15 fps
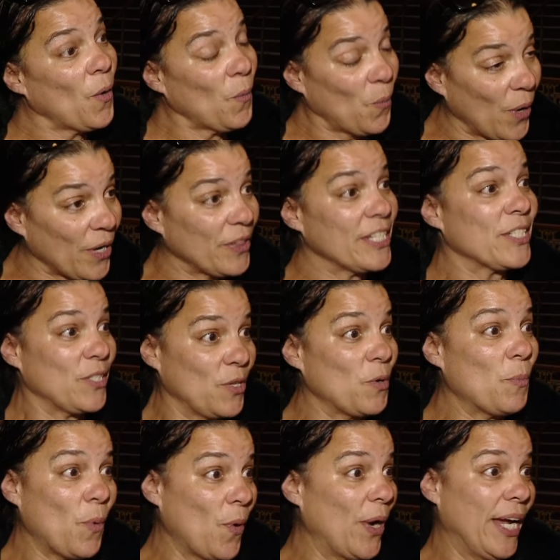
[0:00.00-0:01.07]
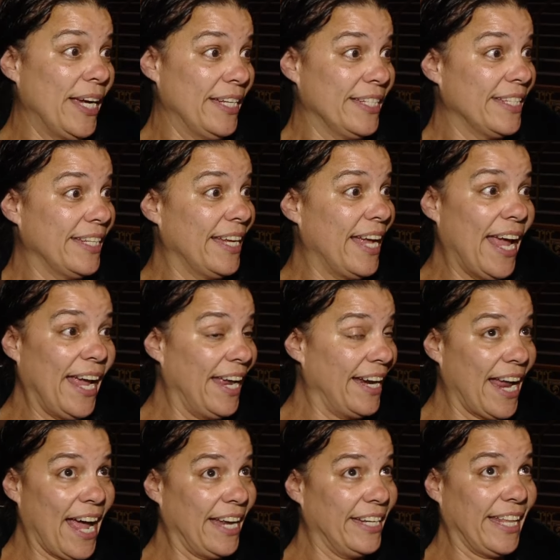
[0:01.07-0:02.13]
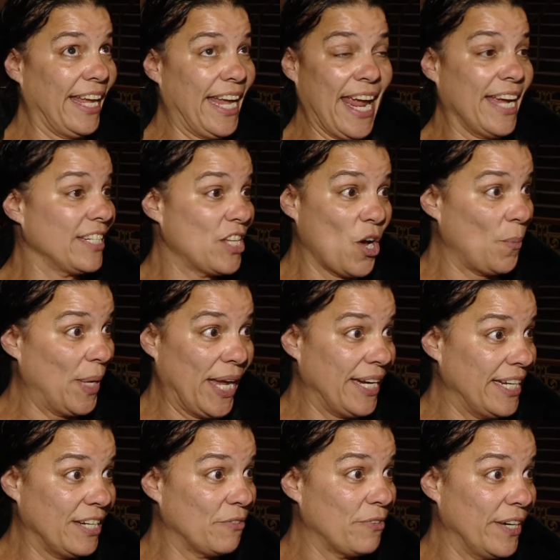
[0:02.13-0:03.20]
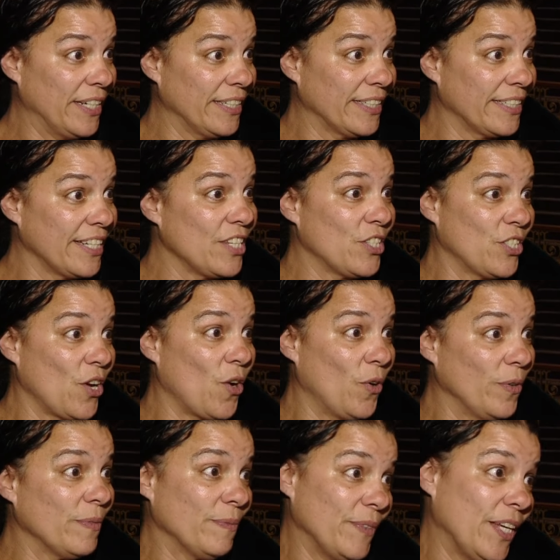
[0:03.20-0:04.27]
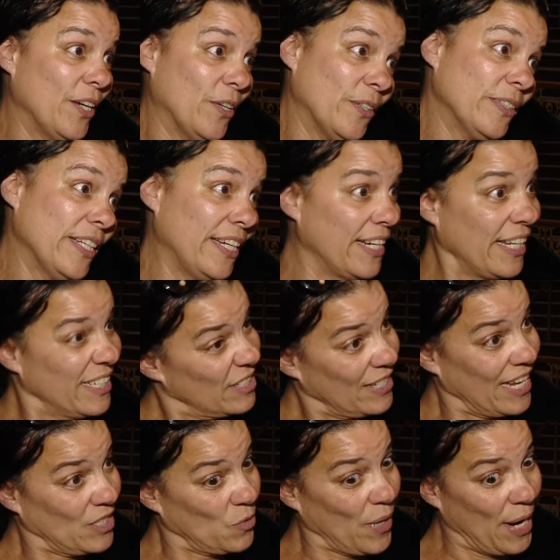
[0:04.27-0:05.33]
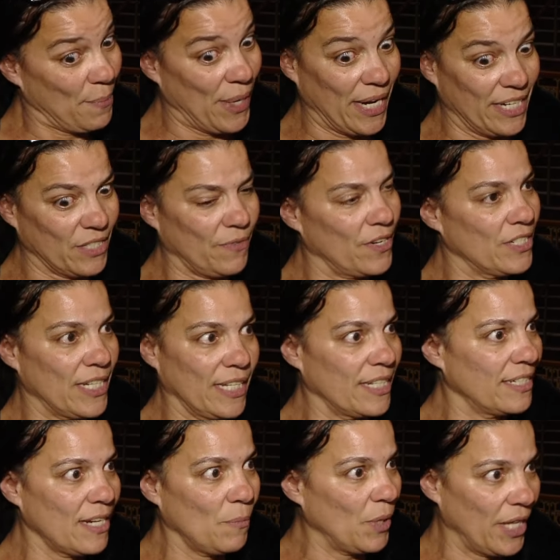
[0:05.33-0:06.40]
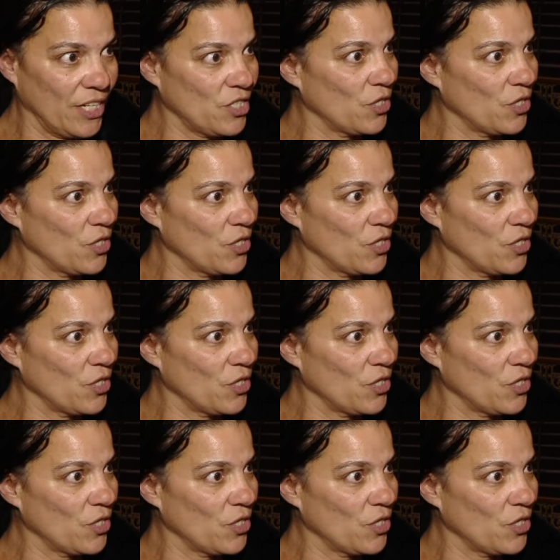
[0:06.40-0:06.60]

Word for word: where this little boy is, and I, they can't tell me any different. So, you know, and like that's what I mean as far as like the double-edged